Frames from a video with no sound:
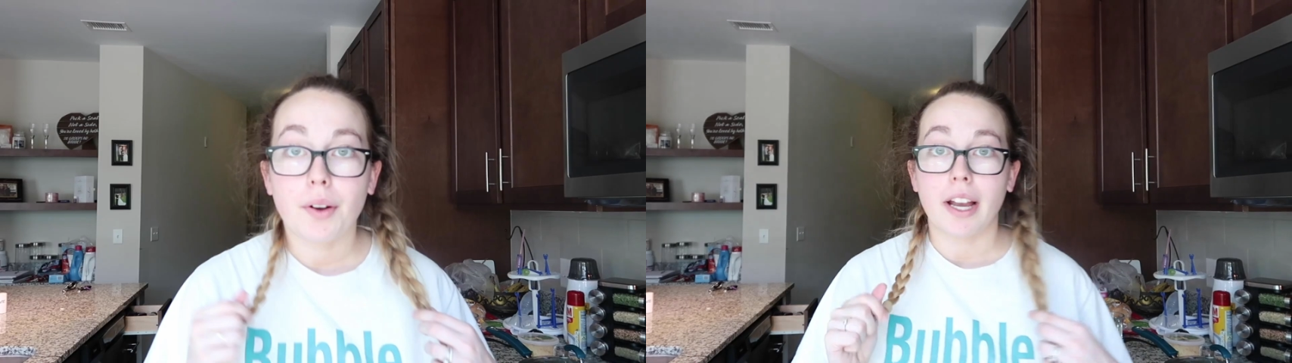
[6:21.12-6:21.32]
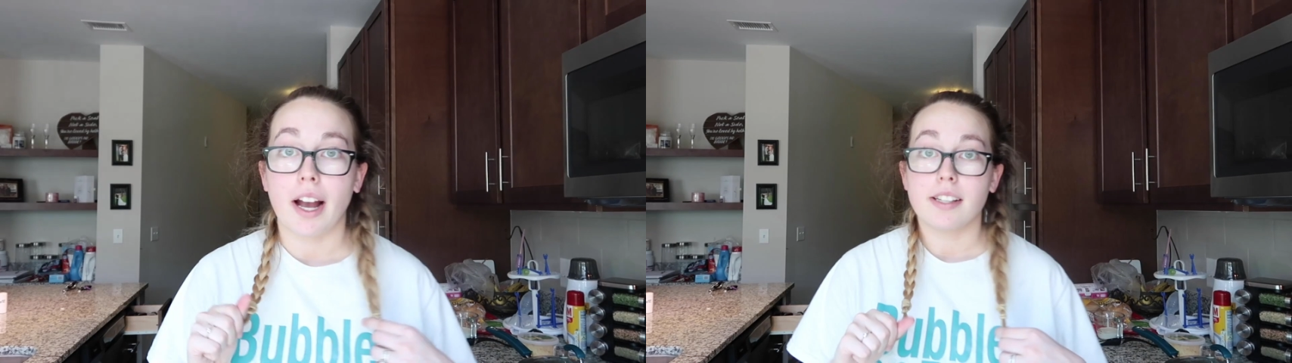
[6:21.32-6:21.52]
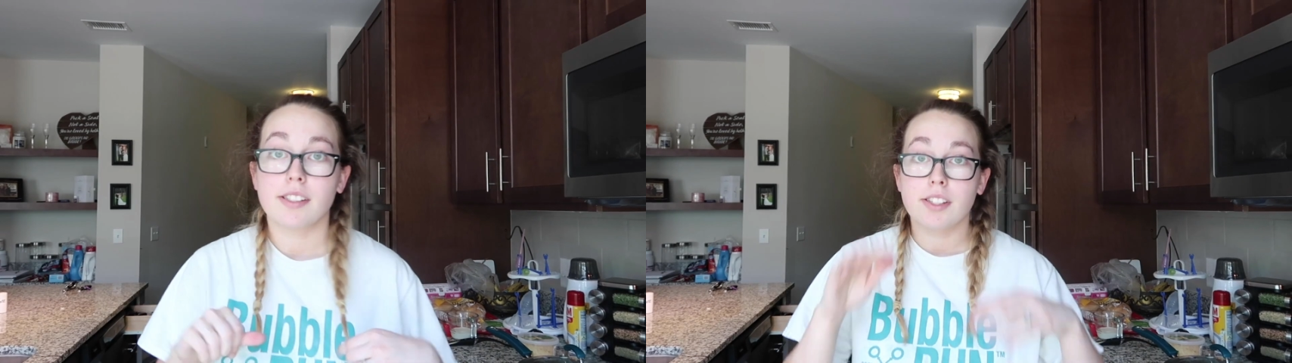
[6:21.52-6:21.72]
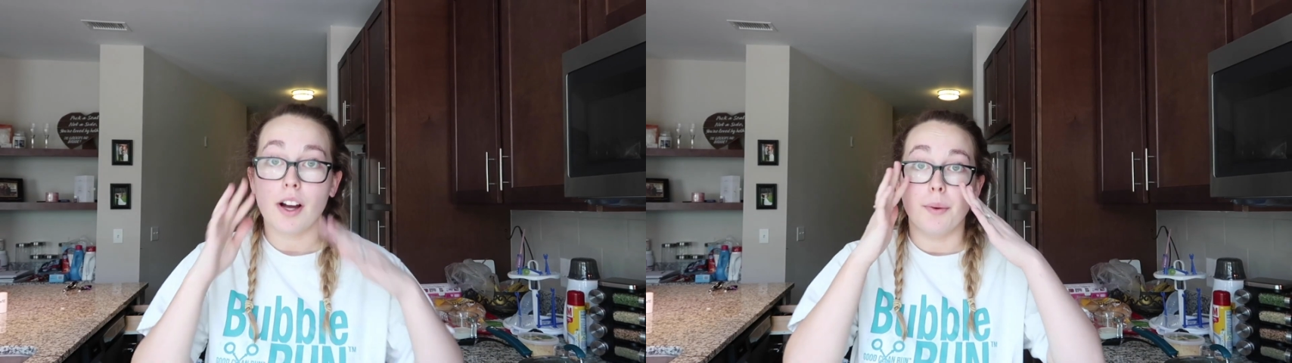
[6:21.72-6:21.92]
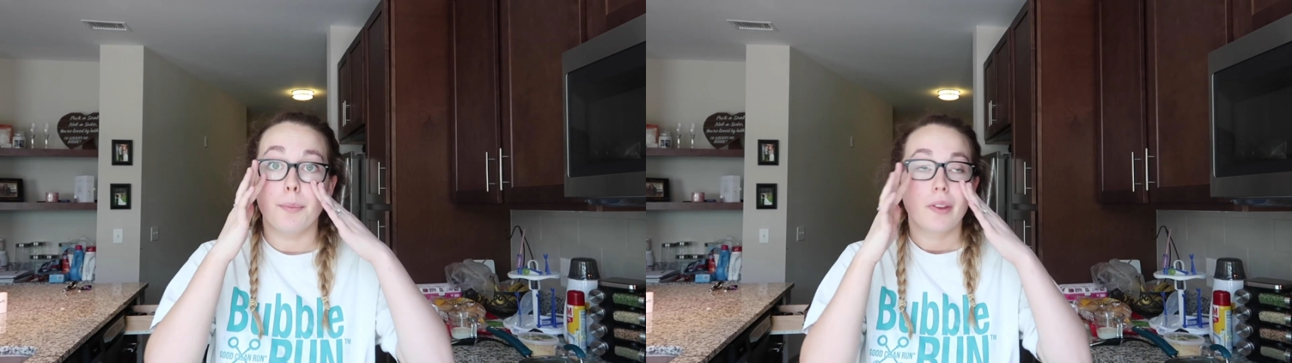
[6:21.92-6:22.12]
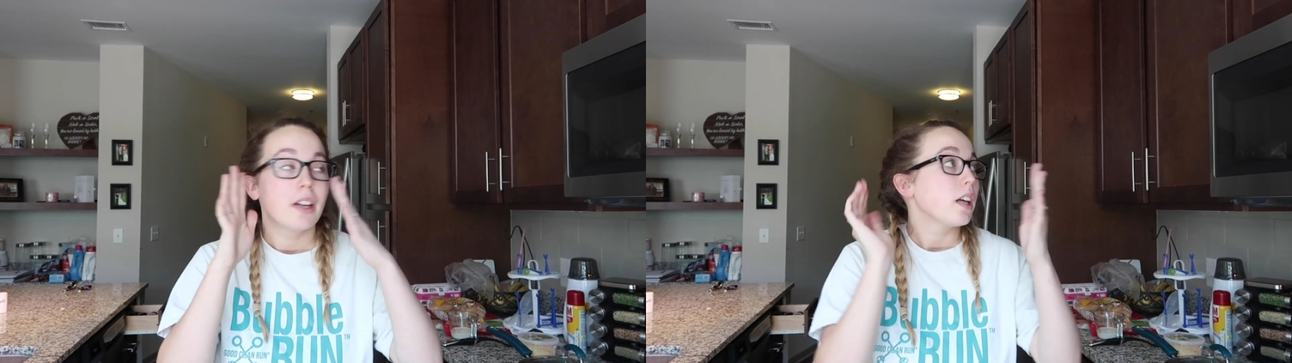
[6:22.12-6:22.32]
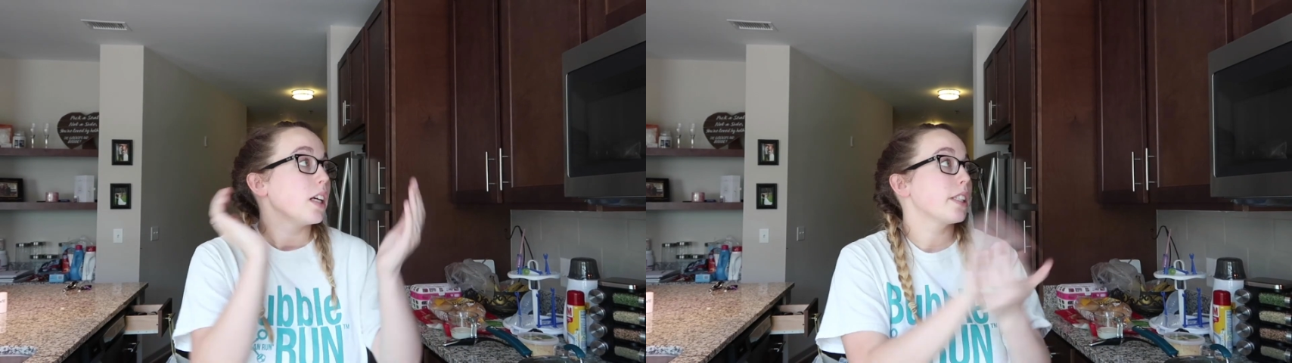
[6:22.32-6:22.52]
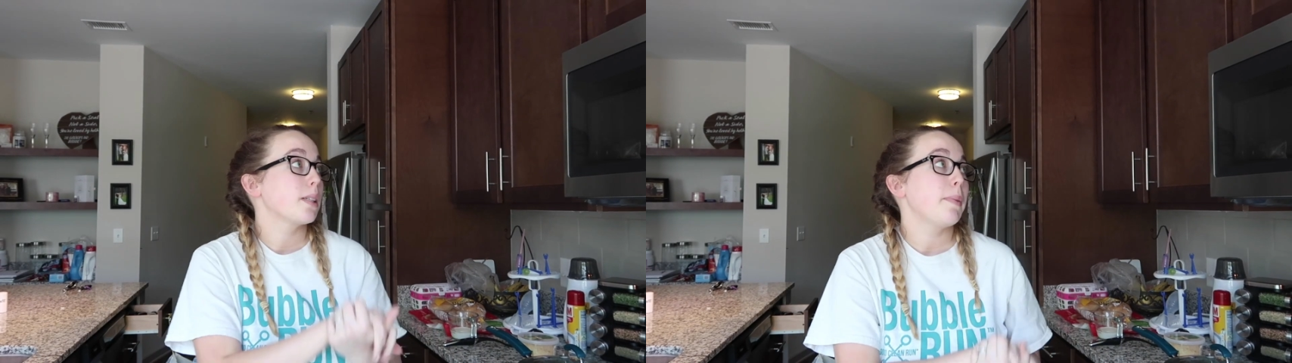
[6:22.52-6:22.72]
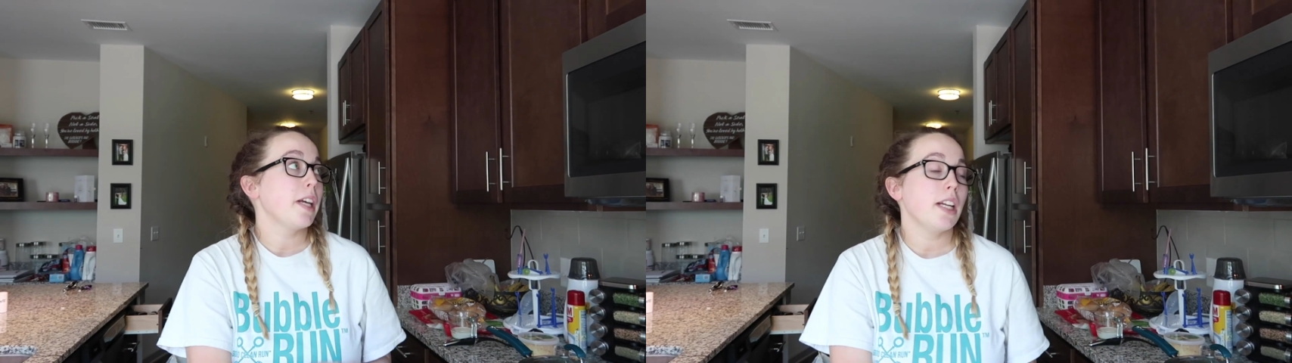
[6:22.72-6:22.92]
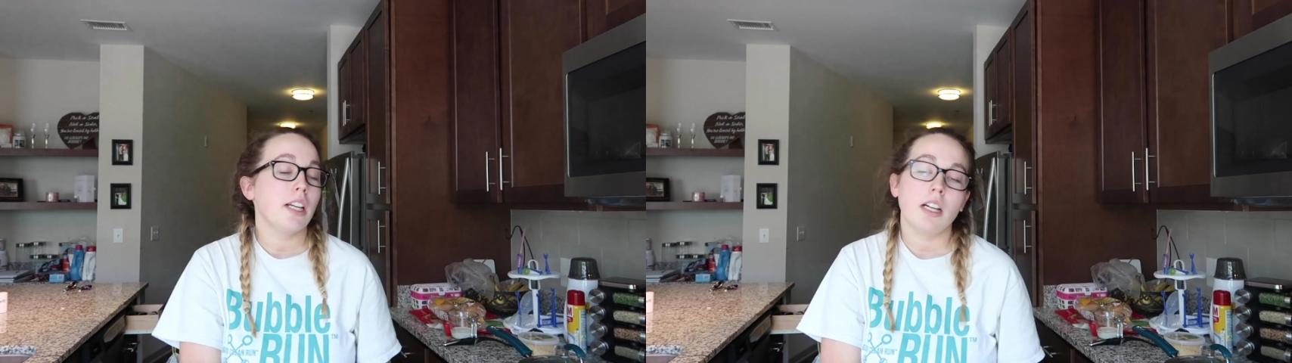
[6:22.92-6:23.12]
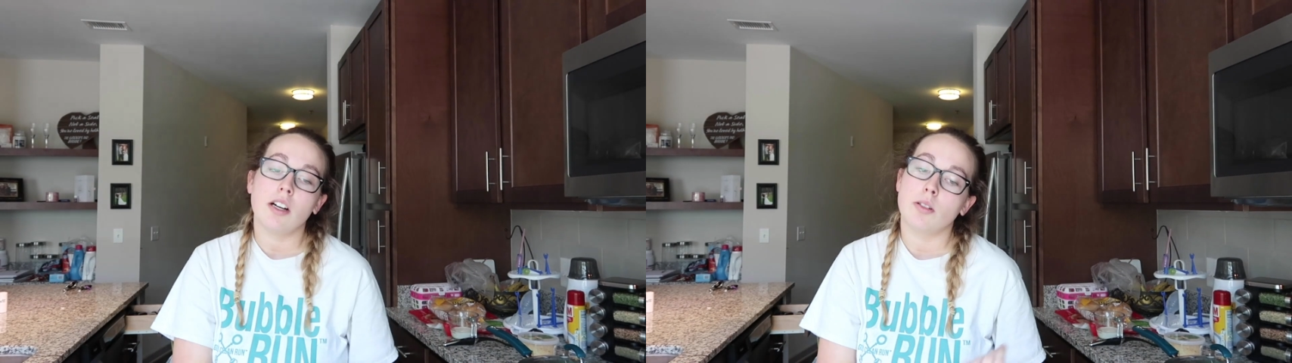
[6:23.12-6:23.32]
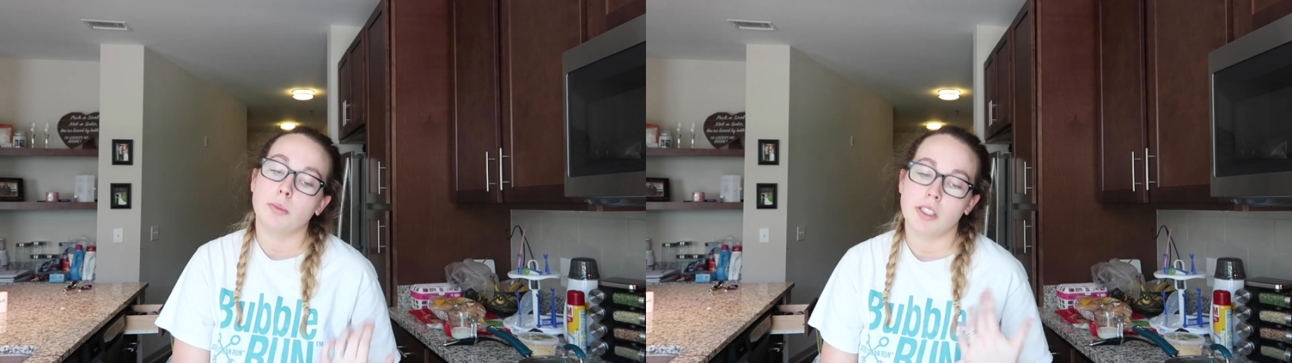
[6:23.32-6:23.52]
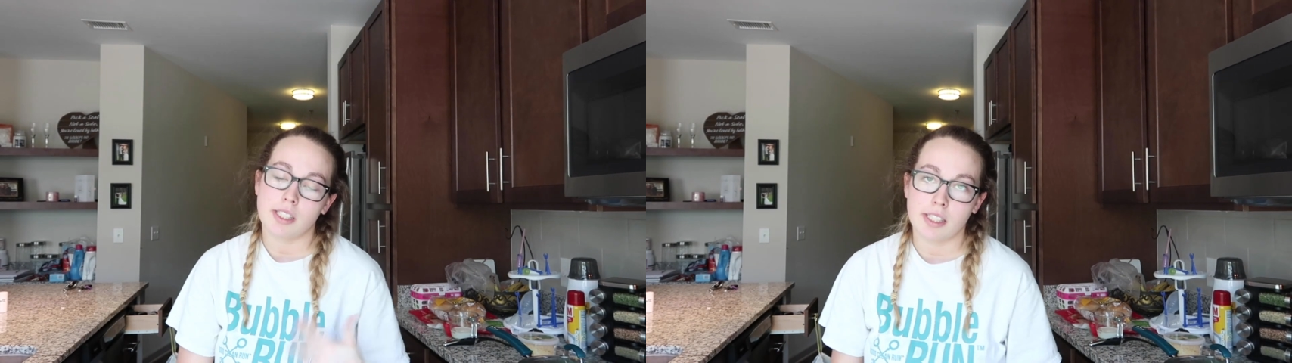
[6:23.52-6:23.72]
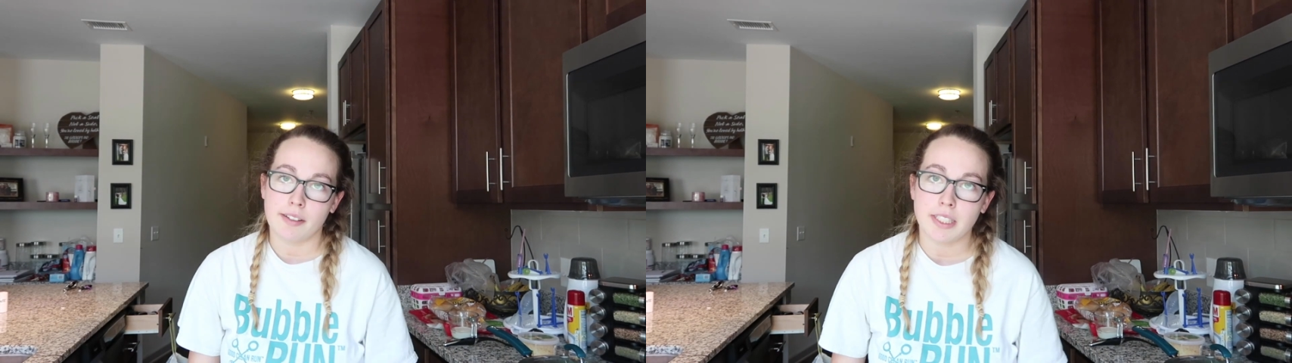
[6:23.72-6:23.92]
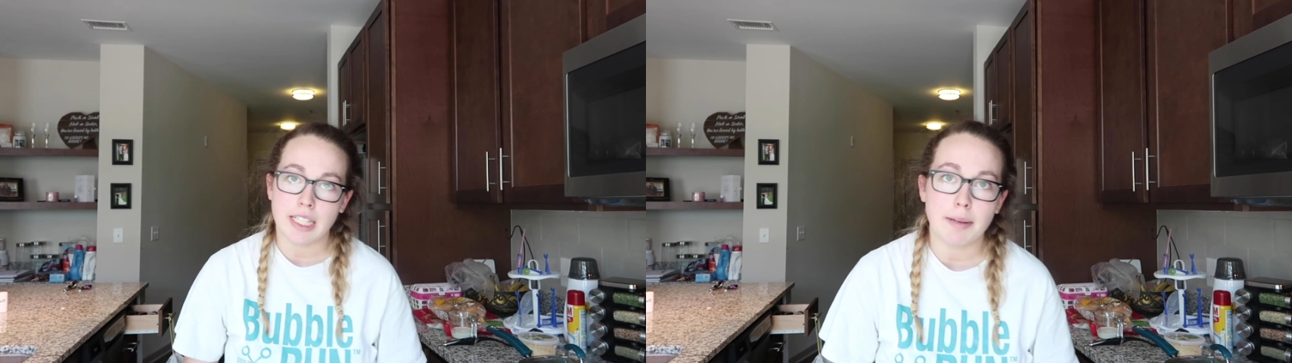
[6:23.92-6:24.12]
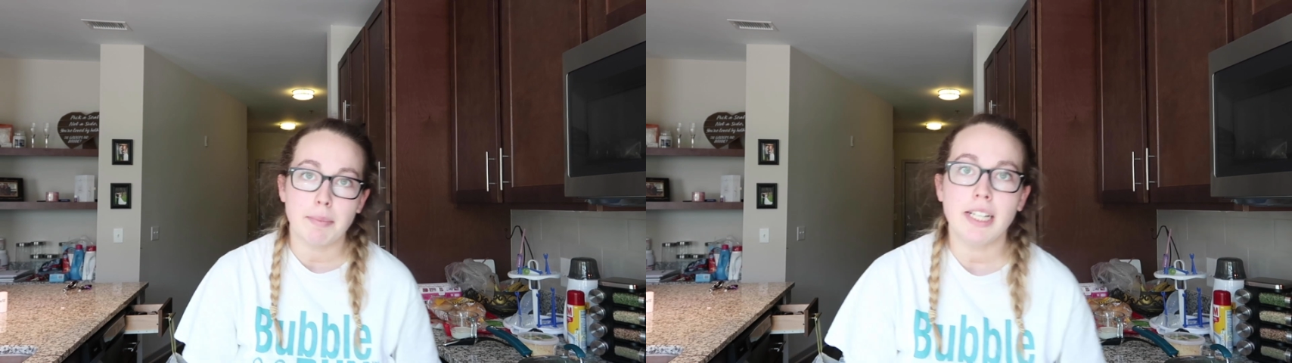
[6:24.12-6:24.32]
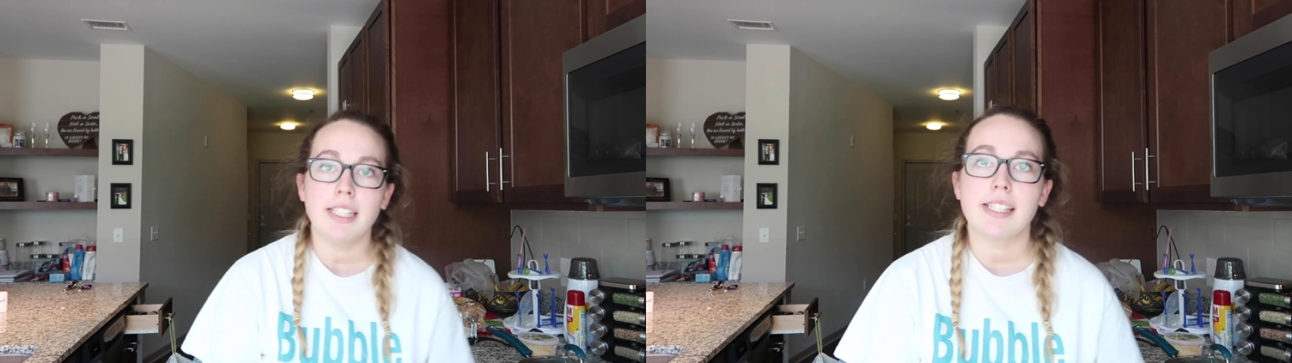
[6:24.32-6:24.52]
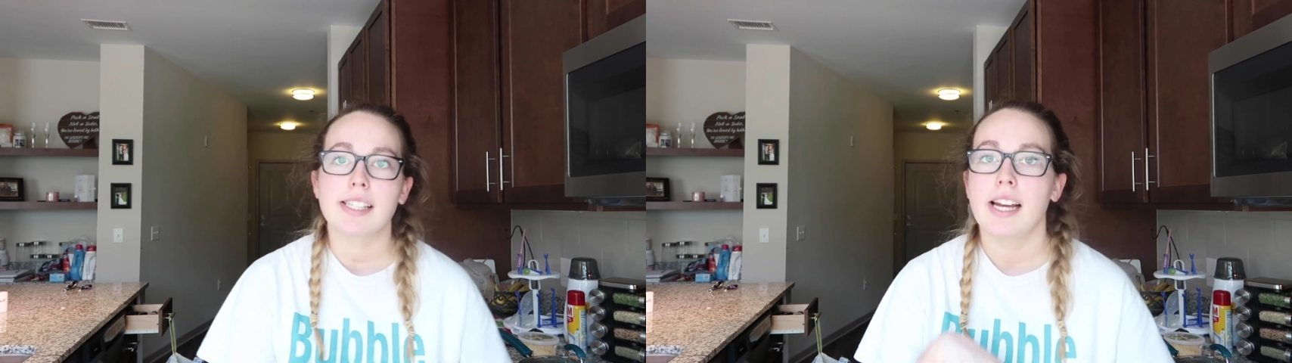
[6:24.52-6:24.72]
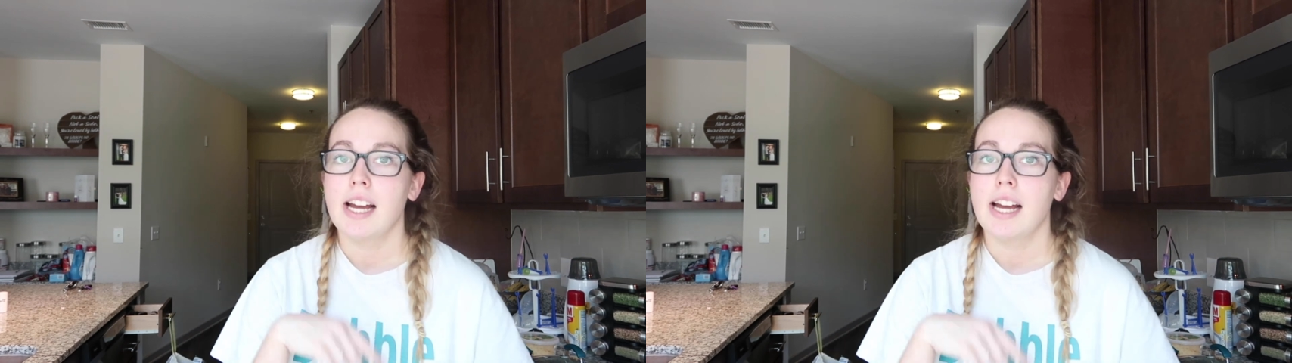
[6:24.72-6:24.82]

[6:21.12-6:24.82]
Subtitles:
Okay guys, so it's been almost 17 minutes.